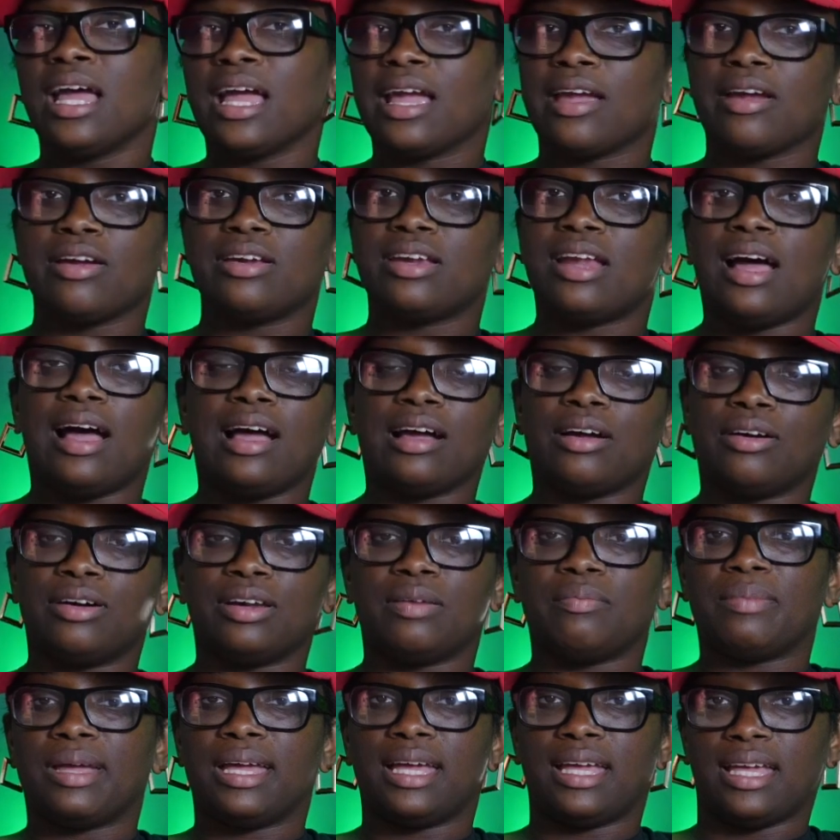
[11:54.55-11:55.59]
and you're not going
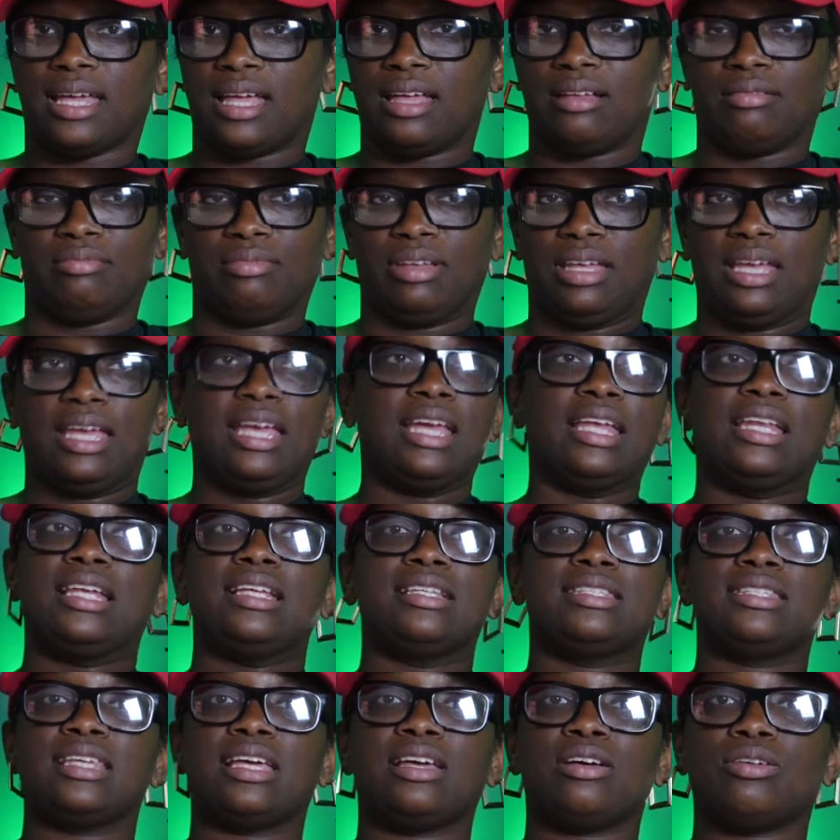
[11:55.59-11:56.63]
to make
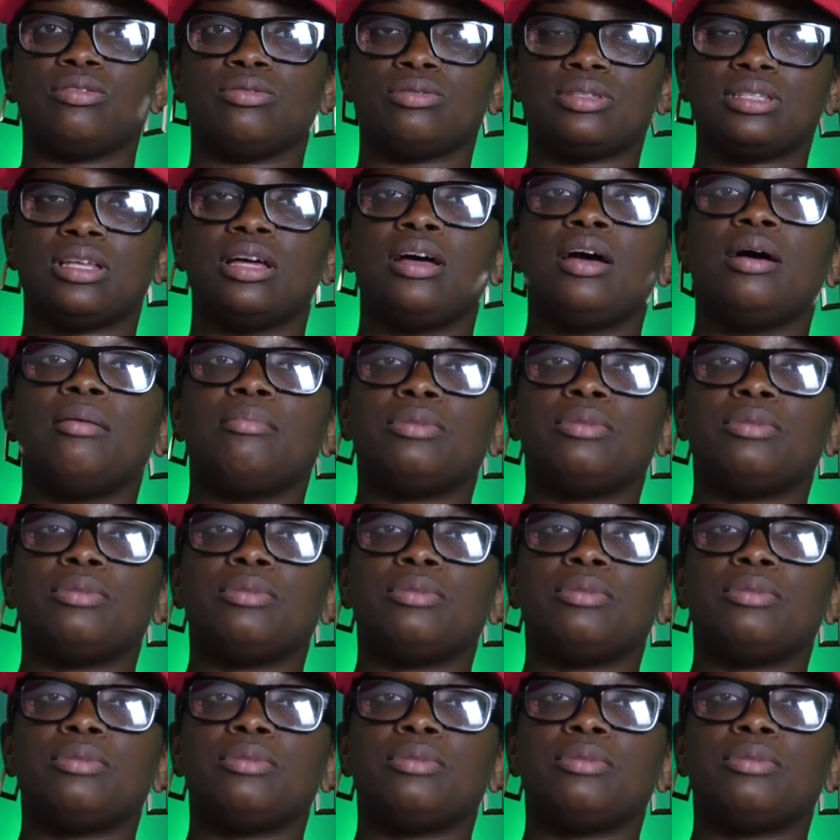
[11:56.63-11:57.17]
any sales,